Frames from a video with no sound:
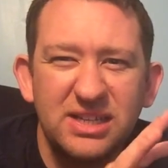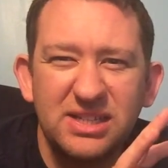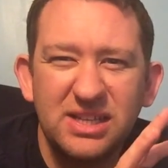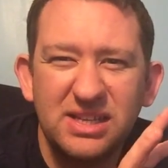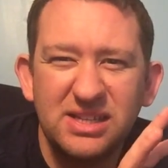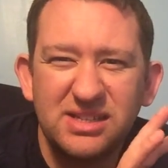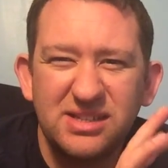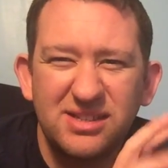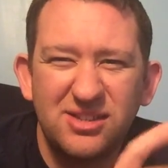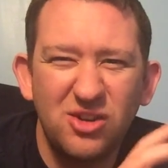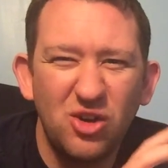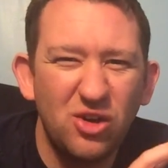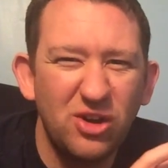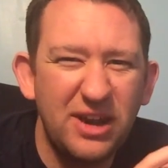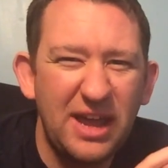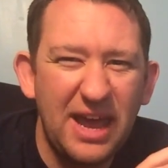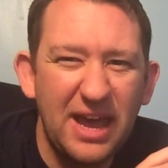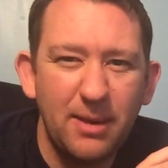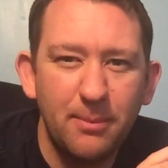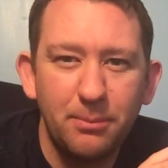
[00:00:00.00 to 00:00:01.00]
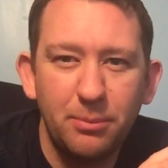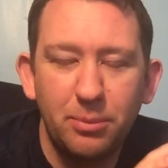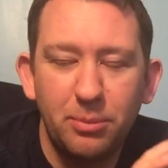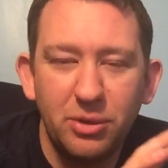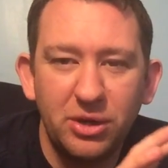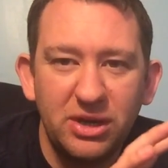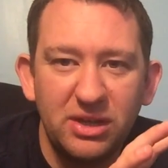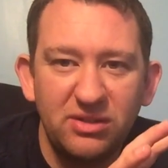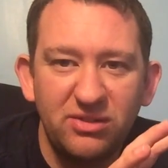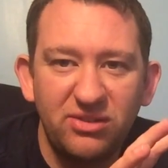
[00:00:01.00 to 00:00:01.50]
it's not an app,
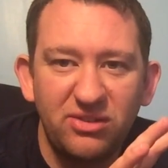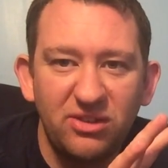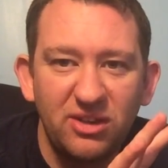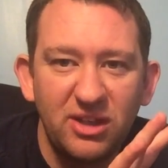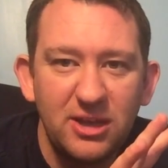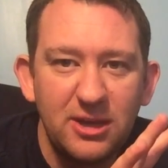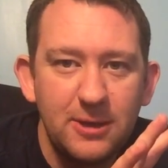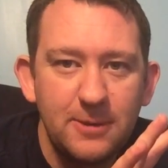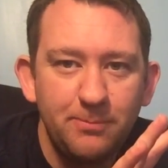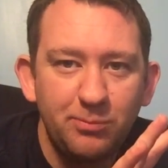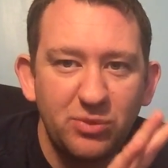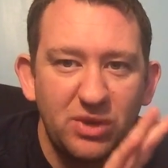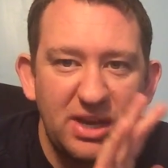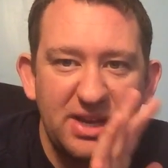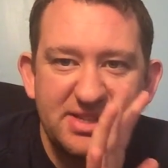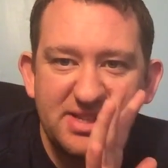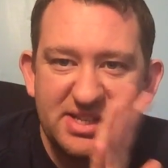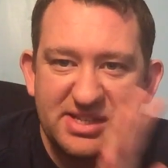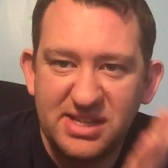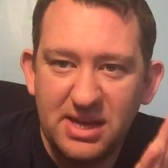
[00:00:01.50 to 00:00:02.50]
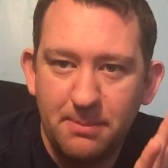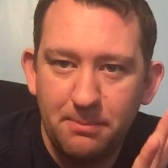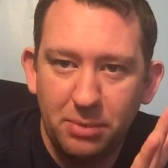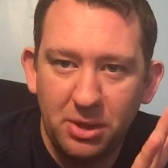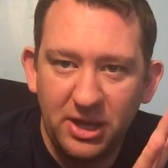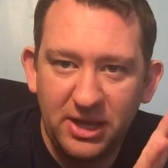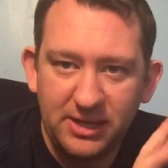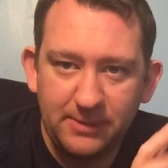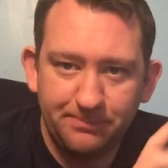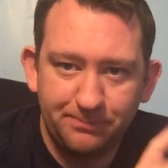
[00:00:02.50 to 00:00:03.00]
but it's a
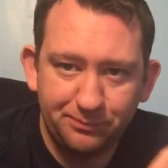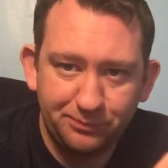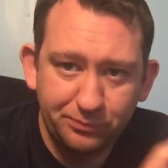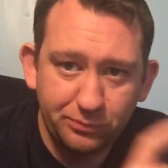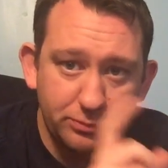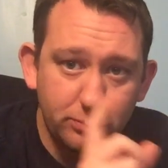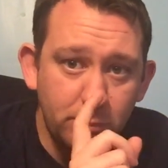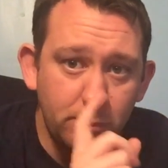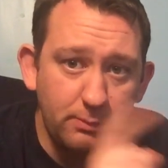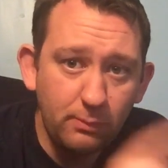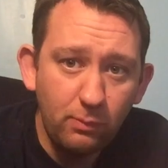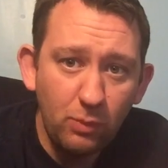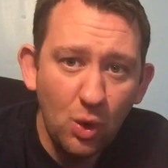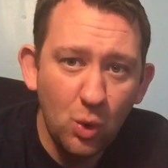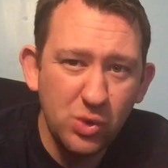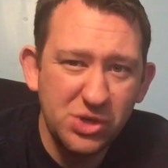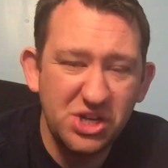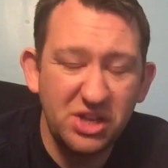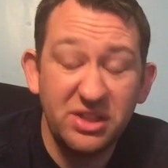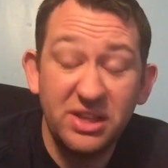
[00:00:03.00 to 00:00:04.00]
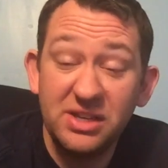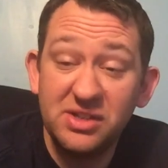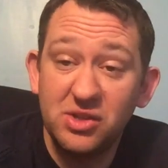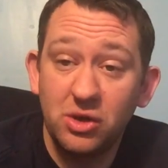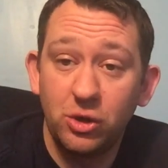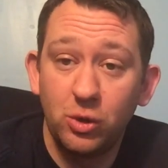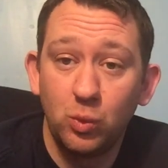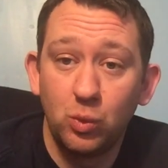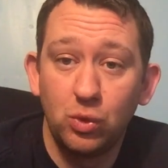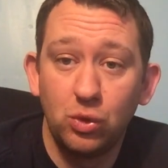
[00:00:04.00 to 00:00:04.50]
template which I think is
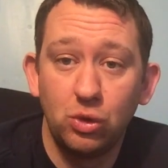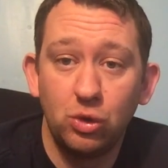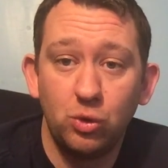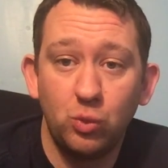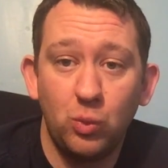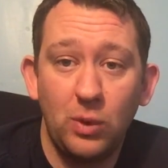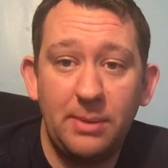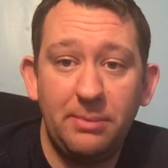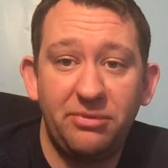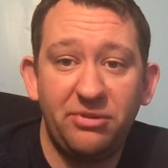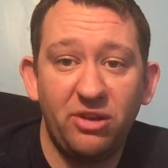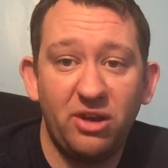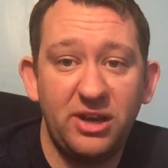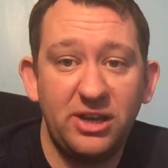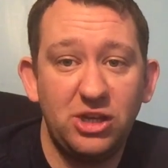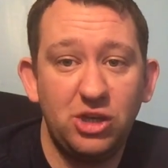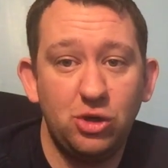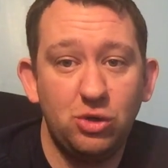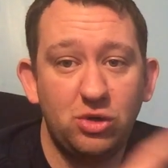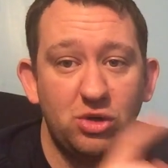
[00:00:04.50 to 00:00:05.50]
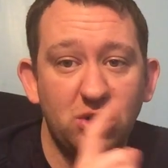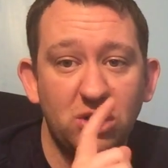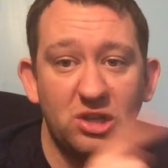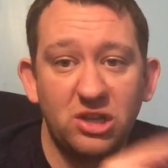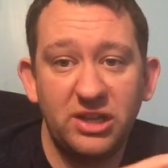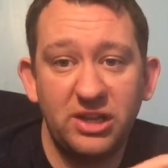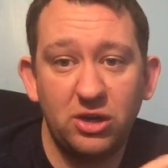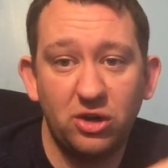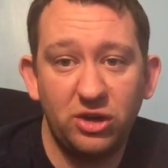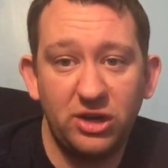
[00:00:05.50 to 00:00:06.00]
on the Warlord website, and you can
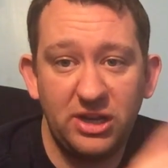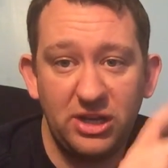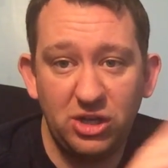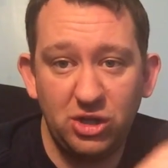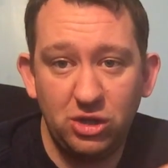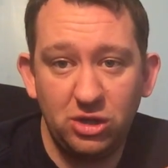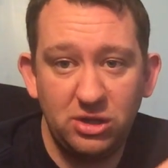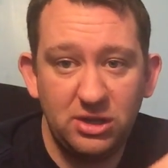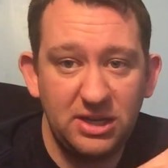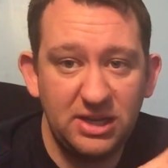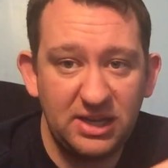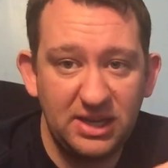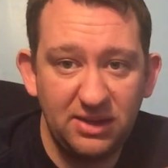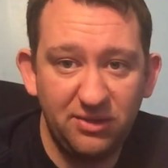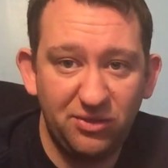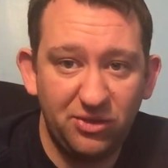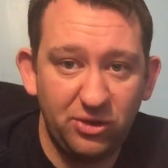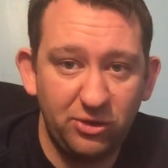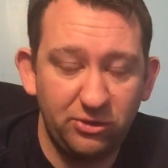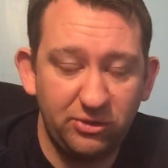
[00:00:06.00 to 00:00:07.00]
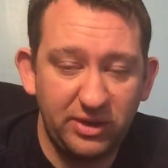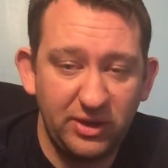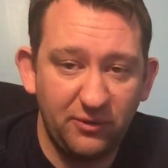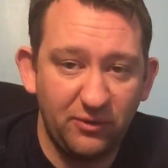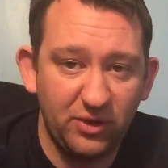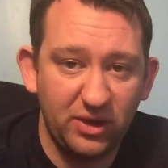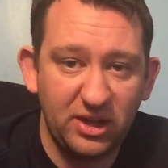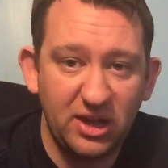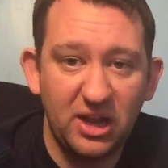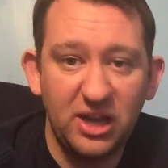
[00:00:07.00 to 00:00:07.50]
click on it and it gives you
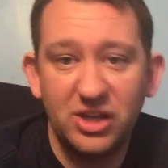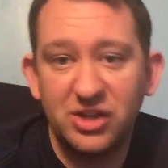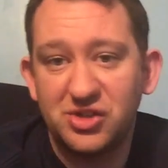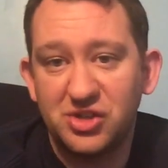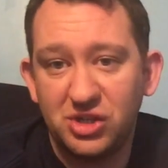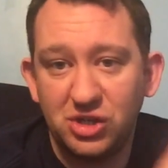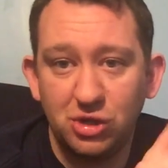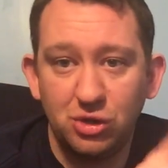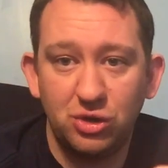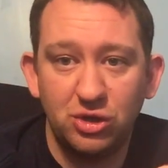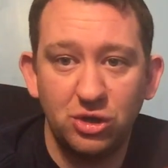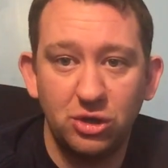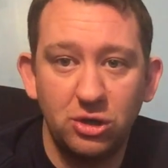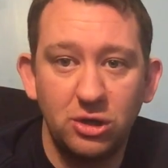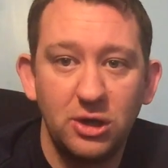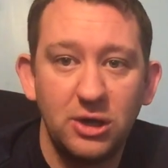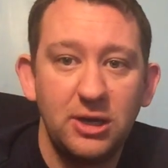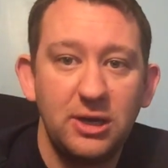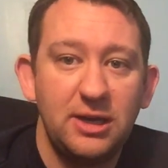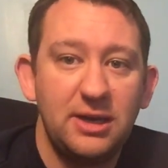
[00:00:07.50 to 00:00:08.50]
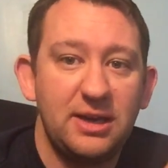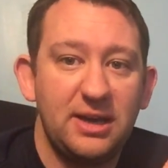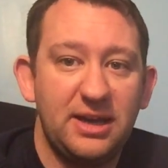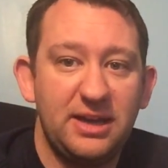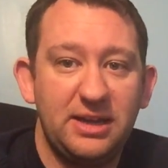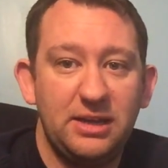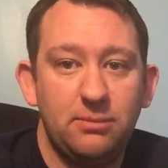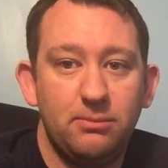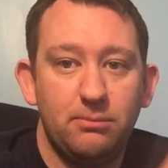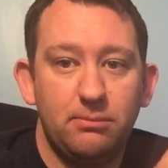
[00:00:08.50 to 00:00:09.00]
different colours, and
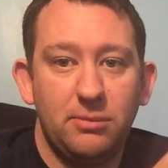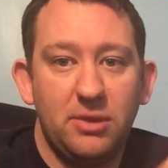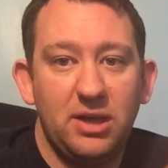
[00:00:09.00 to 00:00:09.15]
it